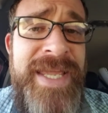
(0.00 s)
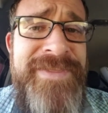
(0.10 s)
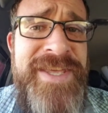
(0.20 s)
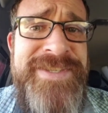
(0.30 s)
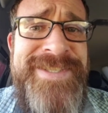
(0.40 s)

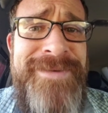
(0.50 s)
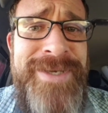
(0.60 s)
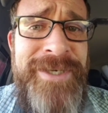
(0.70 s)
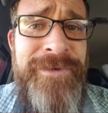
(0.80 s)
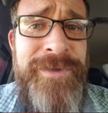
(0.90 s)
And then
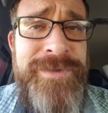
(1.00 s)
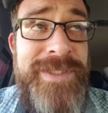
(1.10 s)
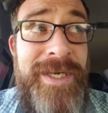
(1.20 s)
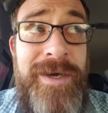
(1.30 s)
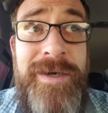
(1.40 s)
some
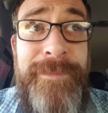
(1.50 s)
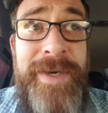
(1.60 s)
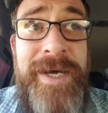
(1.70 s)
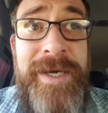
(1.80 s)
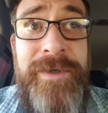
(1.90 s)
heroes like Ong
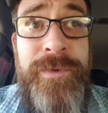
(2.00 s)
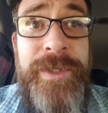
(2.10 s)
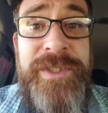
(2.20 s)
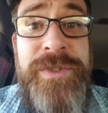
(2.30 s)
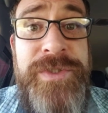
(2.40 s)
Bak or
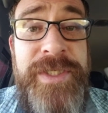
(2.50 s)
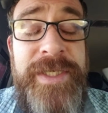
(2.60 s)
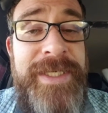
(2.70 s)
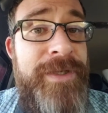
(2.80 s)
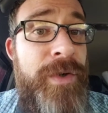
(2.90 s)

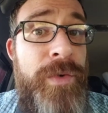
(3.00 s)
Gatucha can